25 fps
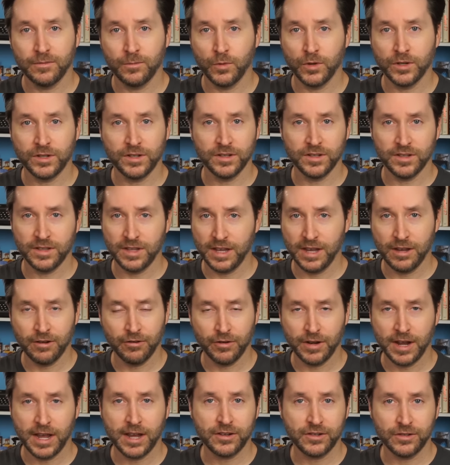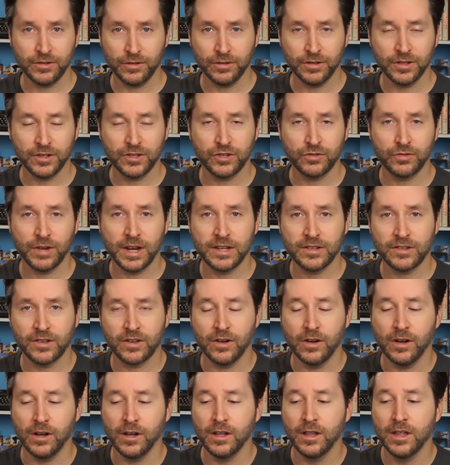which is the International Distress
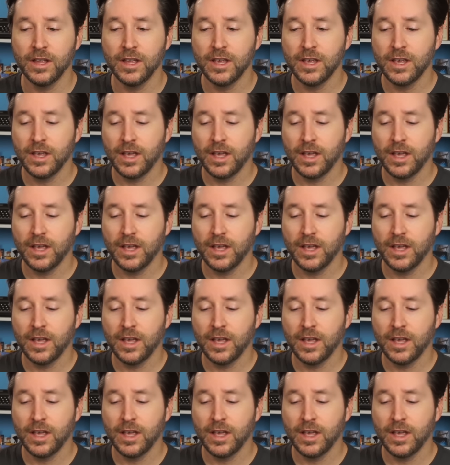Call.